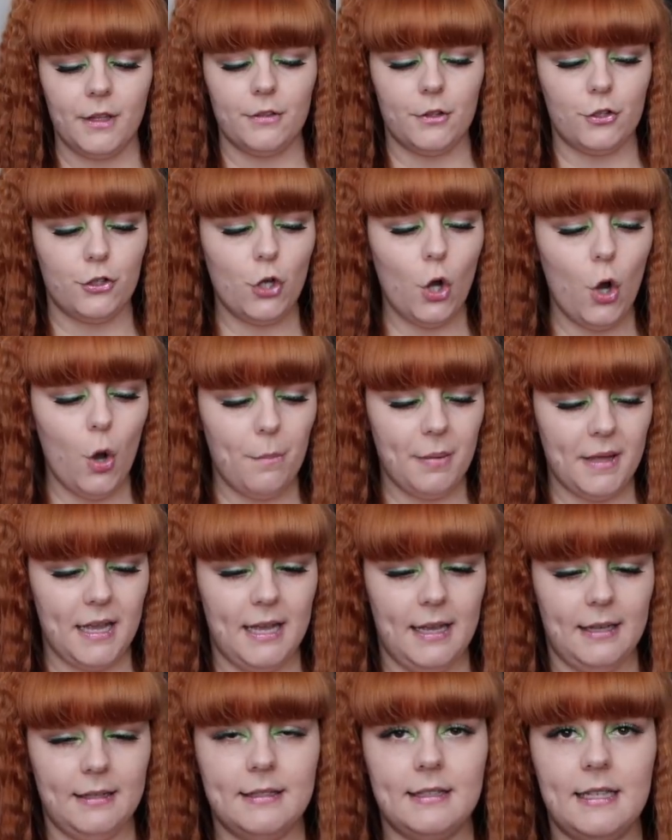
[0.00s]
The top
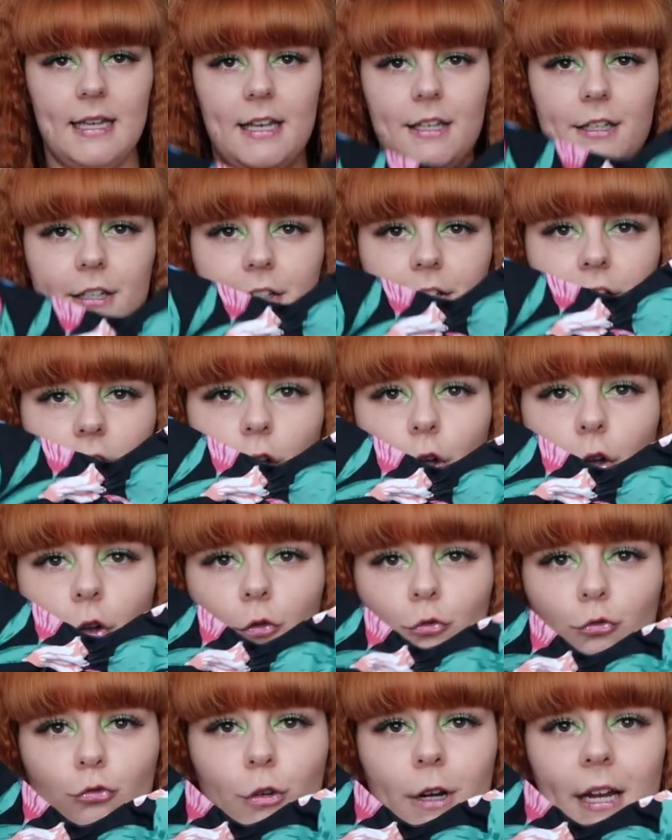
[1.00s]
is this
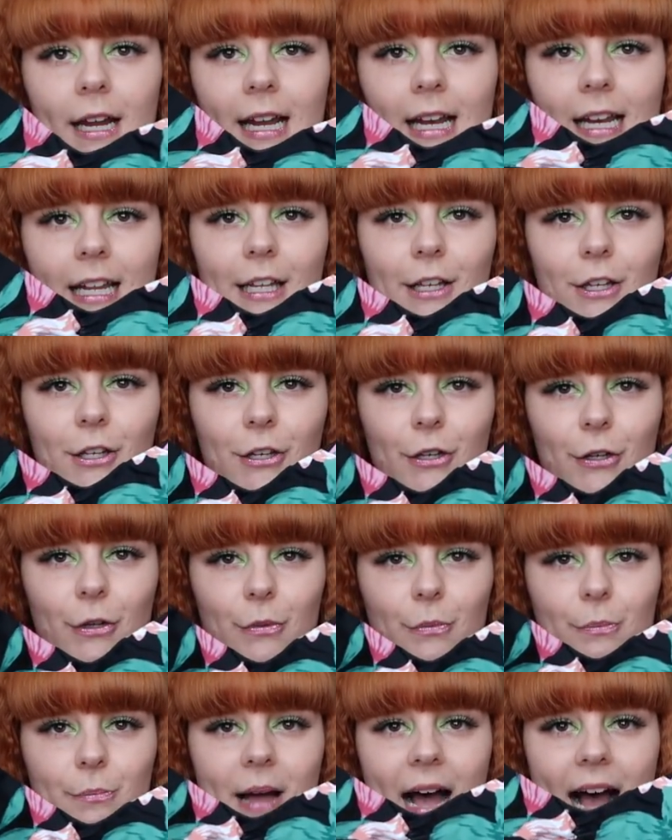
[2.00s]
really
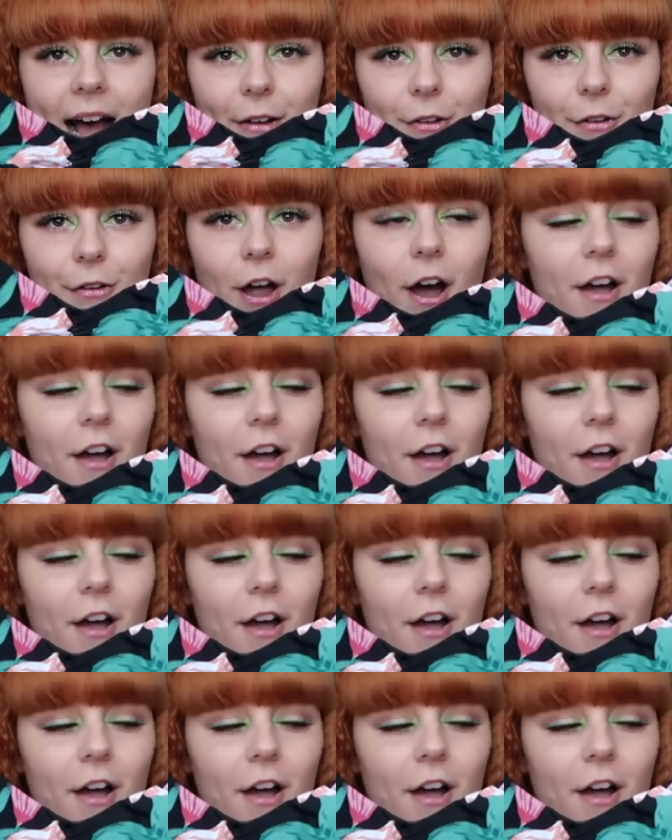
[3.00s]
cute pattern.